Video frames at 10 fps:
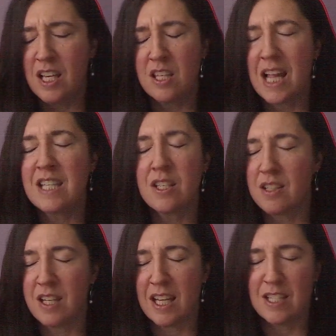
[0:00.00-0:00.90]
That's an
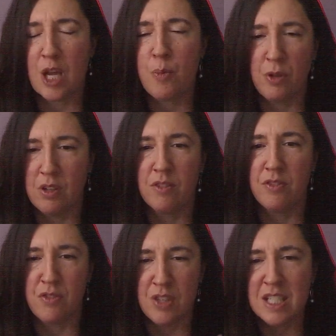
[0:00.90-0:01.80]
example of
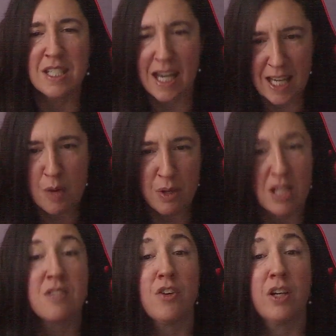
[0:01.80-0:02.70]
this dynamic
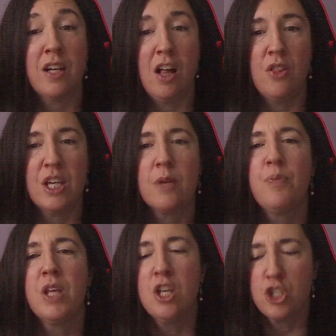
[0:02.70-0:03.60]
that's very unhealthy.
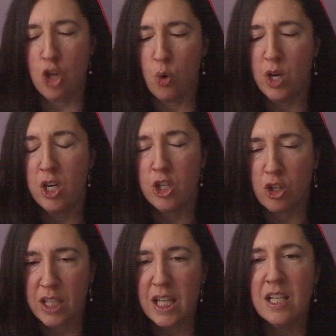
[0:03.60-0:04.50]
So your
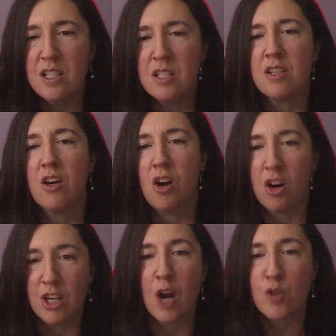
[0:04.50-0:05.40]
kids
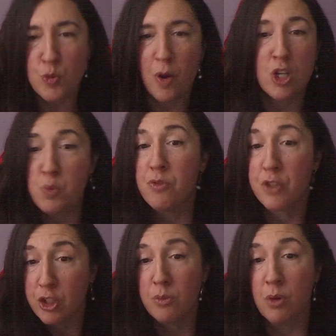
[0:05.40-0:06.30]
are not responsible for
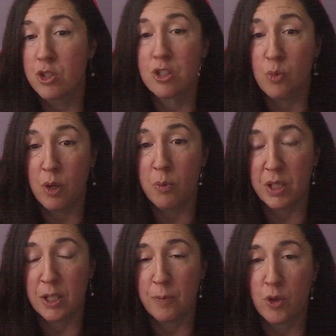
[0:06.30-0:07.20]
your emotional
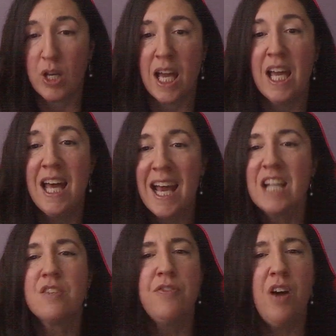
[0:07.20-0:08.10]
well-being, okay?
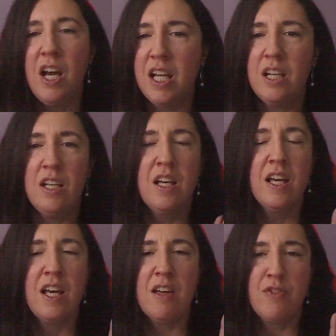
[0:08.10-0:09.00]
It's fine
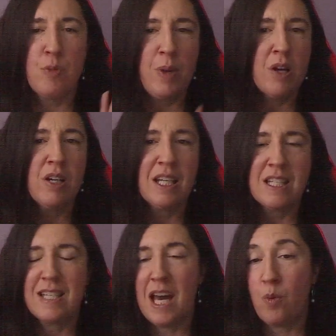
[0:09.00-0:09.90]
if the parent gets
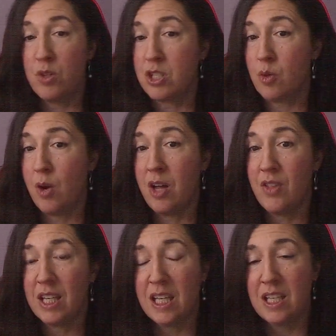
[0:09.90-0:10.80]
sad once in a while and
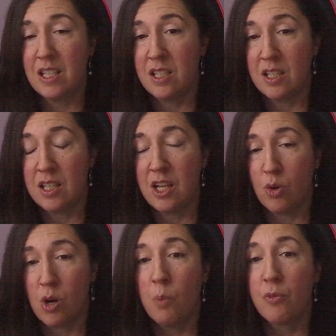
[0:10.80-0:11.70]
the kid, you know,
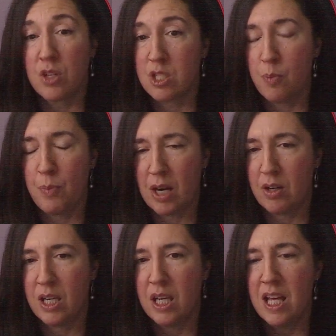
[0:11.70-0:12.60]
comforts the
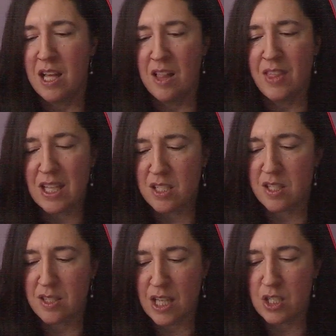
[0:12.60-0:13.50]
parent.
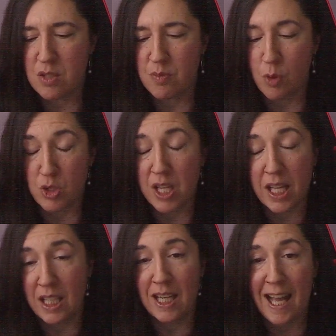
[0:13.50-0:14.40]
That's most
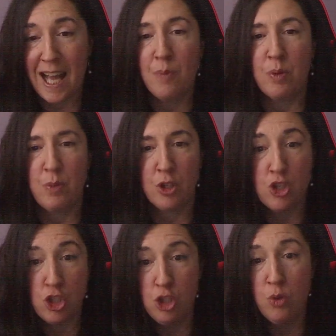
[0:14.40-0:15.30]
likely going to happen
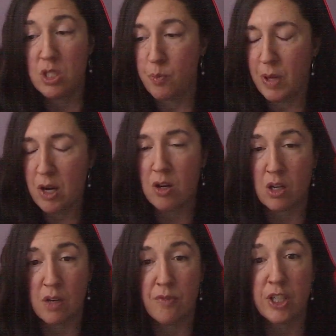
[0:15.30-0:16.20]
because you as a parent are
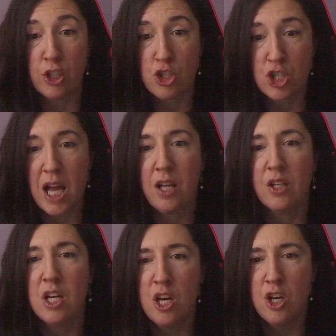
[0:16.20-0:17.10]
comforting your child,
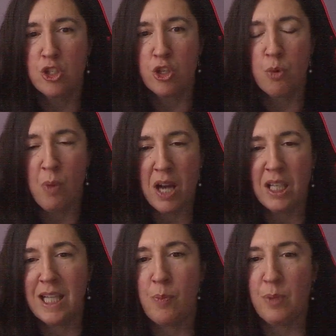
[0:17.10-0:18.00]
so you're
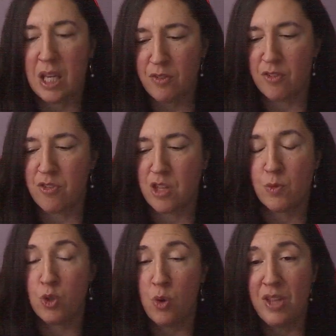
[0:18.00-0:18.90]
modeling that behavior for them.
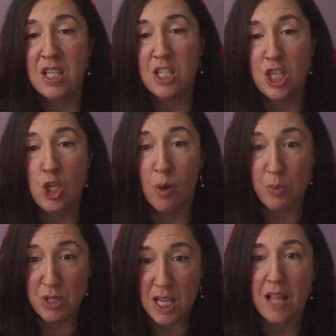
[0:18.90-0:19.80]
So when they see you
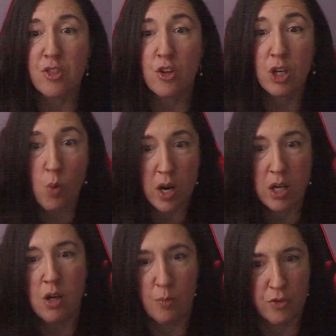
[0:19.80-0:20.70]
upset, they're going to want
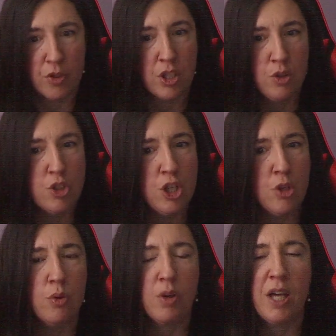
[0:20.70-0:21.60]
to comfort you
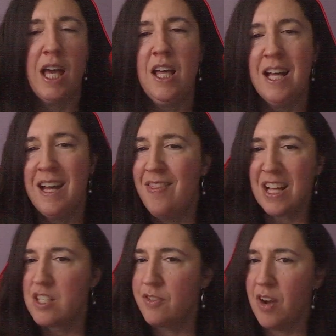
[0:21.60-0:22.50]
too, okay?
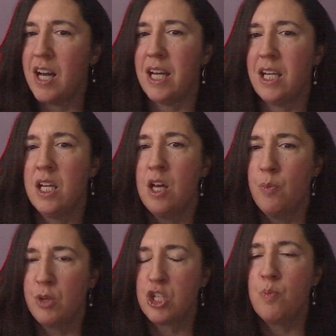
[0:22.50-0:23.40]
That's fine.
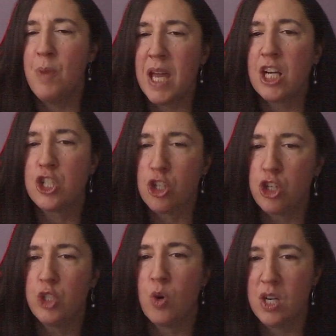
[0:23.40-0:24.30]
But just make sure
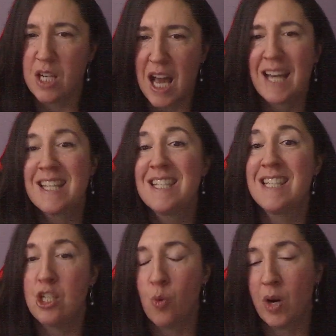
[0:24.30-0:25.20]
you are not
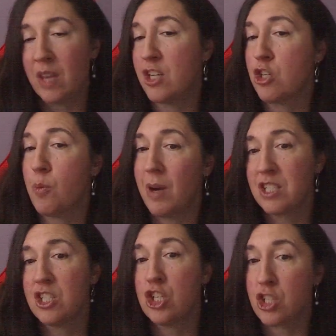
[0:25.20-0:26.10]
insinuating that your
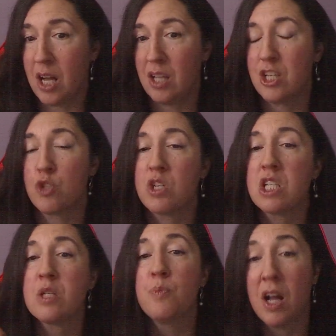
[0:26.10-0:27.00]
Pisces child is
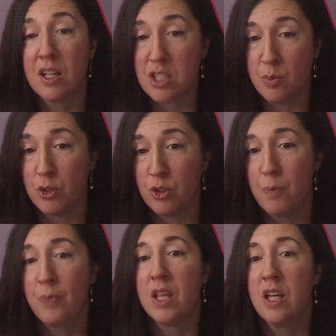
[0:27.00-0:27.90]
responsible
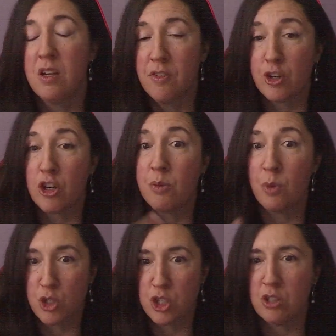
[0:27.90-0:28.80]
for your
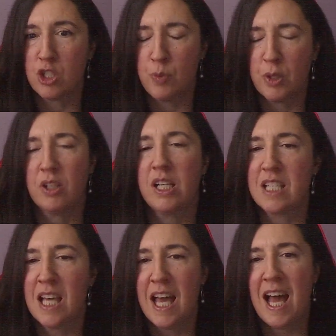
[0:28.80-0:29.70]
emotional experience.
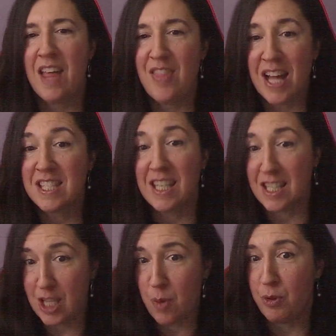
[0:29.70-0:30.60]
And that's an
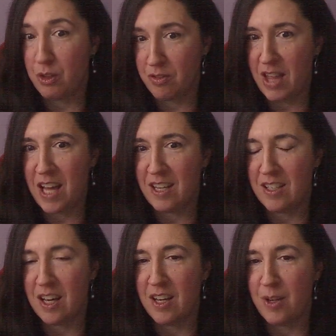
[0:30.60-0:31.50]
example of that
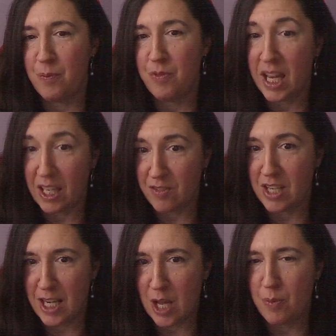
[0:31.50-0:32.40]
negative
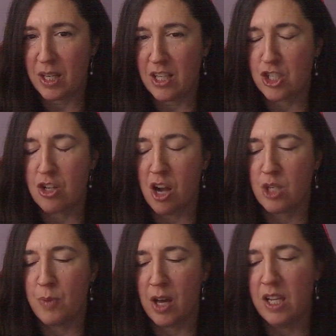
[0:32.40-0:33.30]
dynamic I just talked
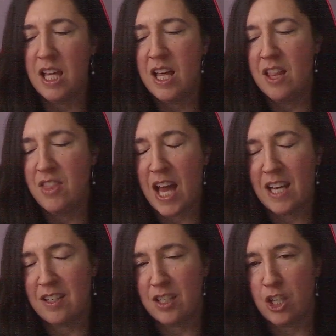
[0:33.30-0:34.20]
about, that,
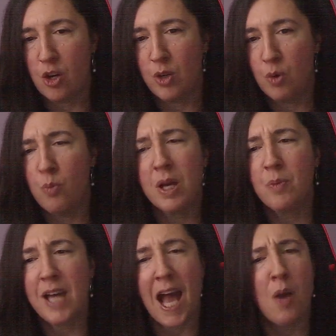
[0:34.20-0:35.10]
you know, it would make
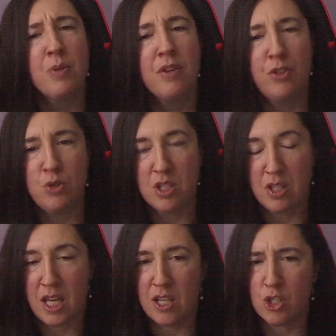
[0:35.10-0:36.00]
me happy if you did
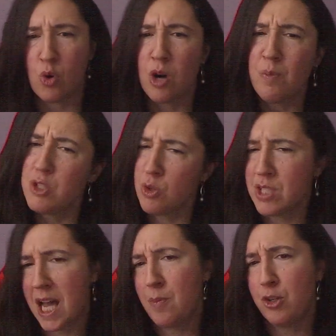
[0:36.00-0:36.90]
this, or I'm so
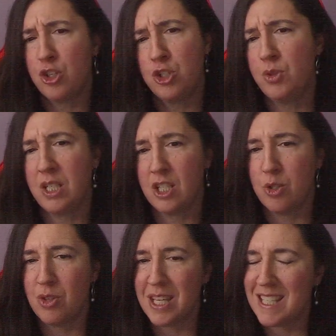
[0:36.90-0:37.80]
sad because you didn't
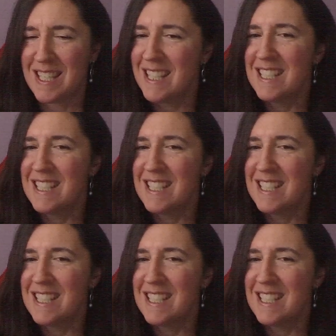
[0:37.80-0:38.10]
do this.